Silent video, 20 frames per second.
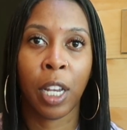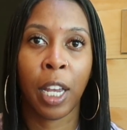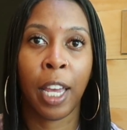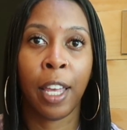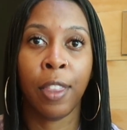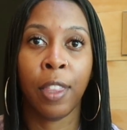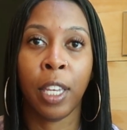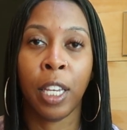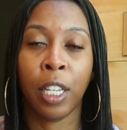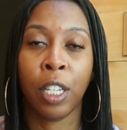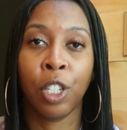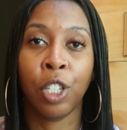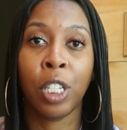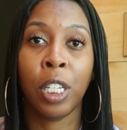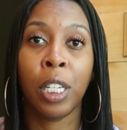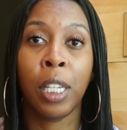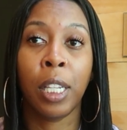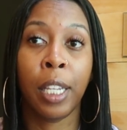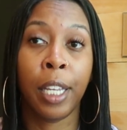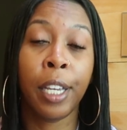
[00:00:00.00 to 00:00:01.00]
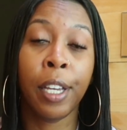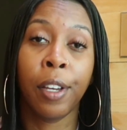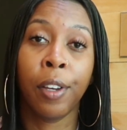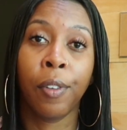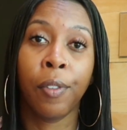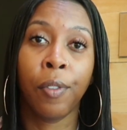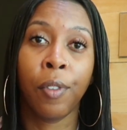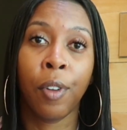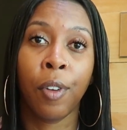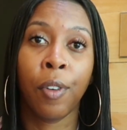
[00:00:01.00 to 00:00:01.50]
and then she
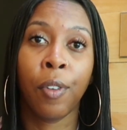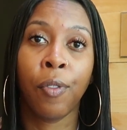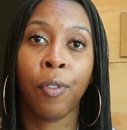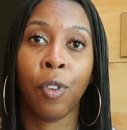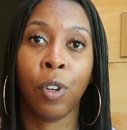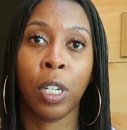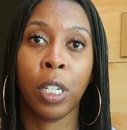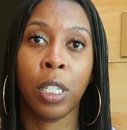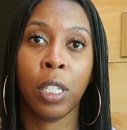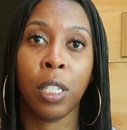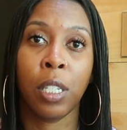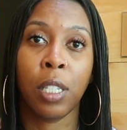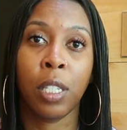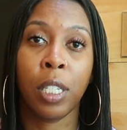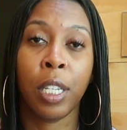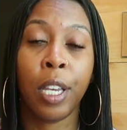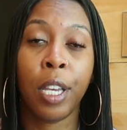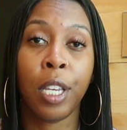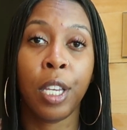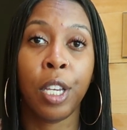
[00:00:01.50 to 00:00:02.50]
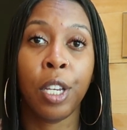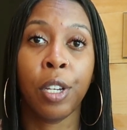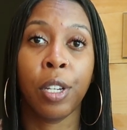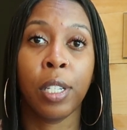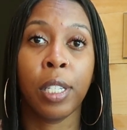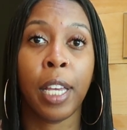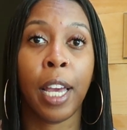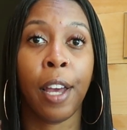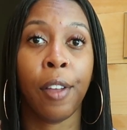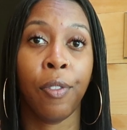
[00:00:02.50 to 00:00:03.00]
lived for 10
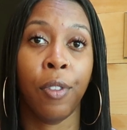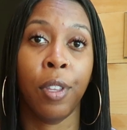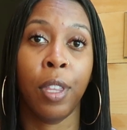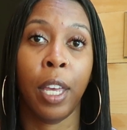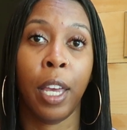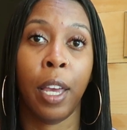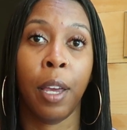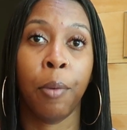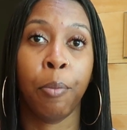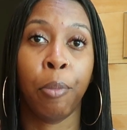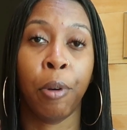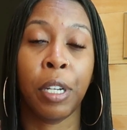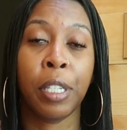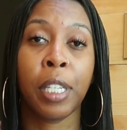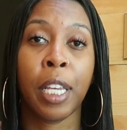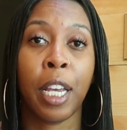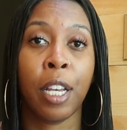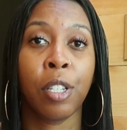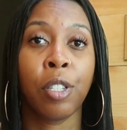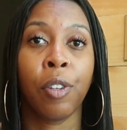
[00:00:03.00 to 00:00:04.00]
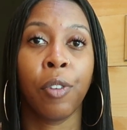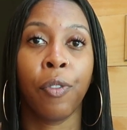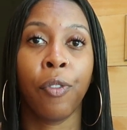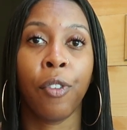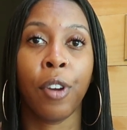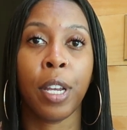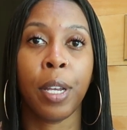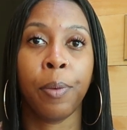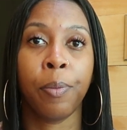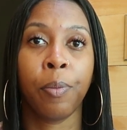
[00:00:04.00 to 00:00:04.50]
years after that, breast cancer
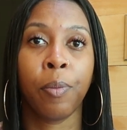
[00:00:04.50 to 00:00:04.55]
free.